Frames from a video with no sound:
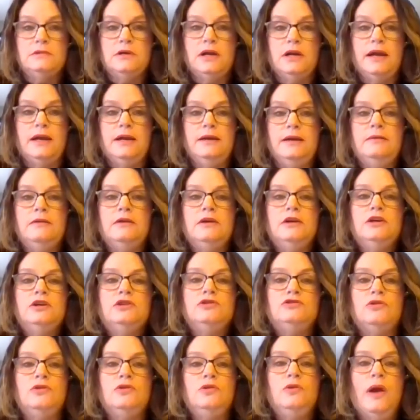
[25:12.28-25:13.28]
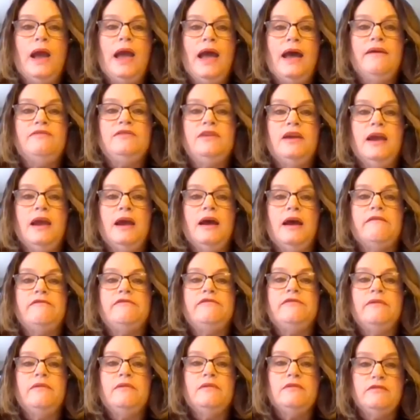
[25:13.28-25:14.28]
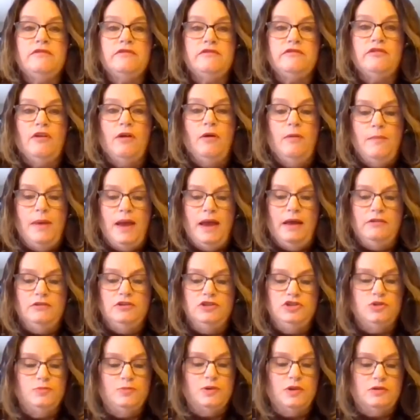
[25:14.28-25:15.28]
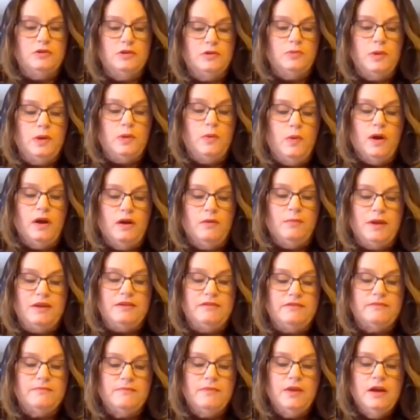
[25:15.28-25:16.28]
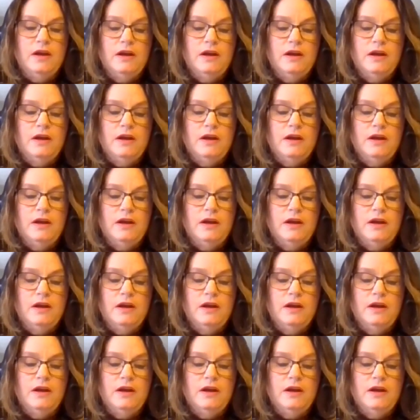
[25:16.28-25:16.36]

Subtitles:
Okay, so you have to have some eligibility requirements.